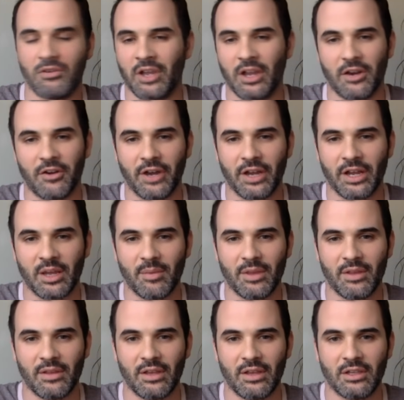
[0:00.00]
care
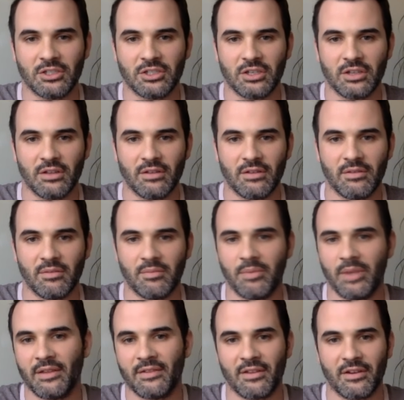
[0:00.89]
recommendations
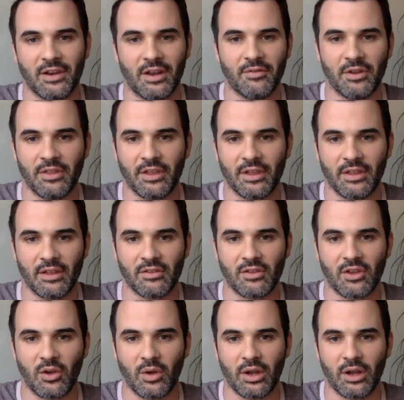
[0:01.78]
based on everything that's
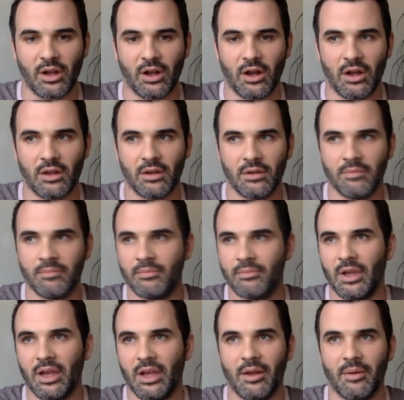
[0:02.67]
going on
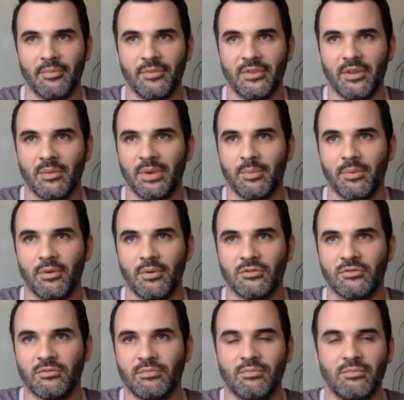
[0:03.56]
to
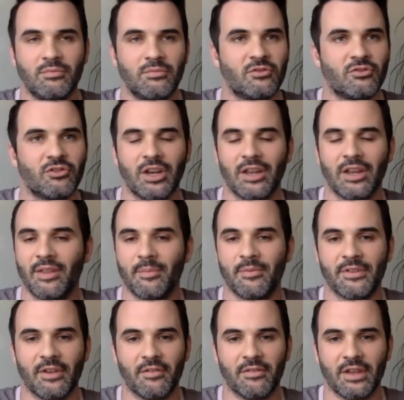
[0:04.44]
people treating
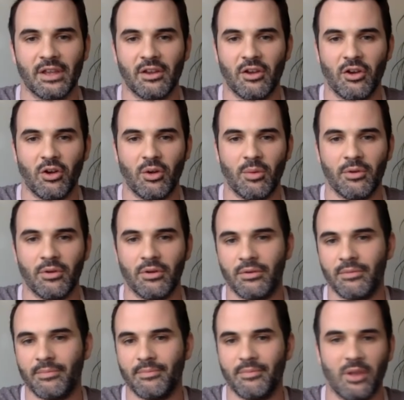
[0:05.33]
themselves at home,
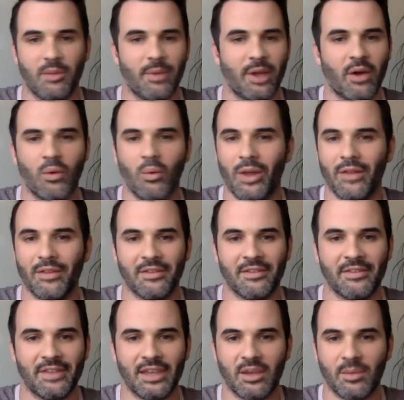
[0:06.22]
or about when to
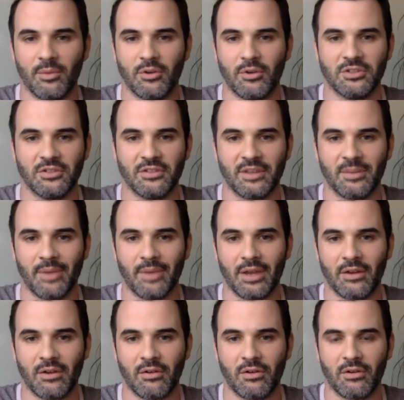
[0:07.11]
seek emergency
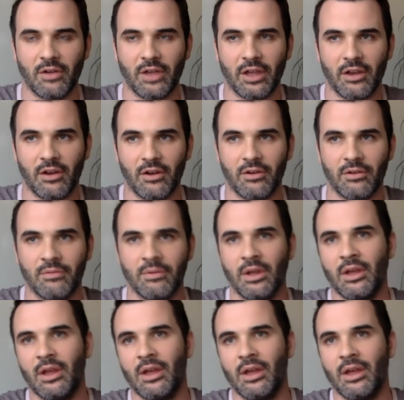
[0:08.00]
medical care?